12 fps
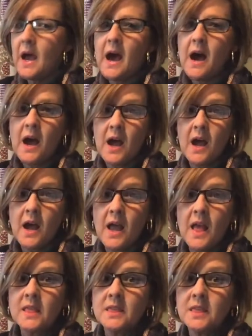
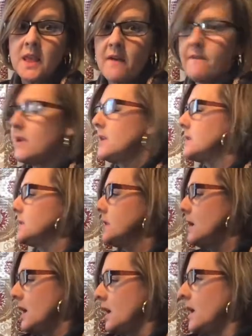I love it.
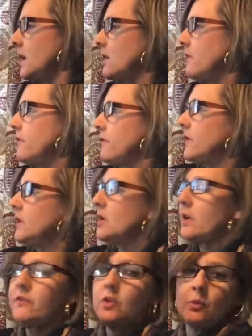If
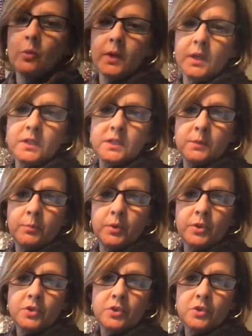you wanted to
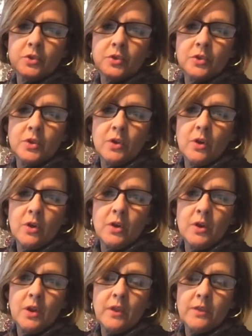put your
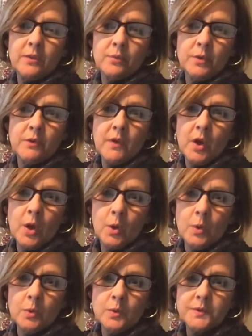yarn through the
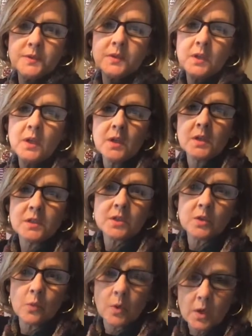holes
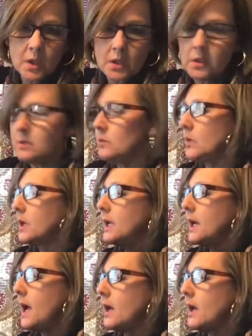to work it out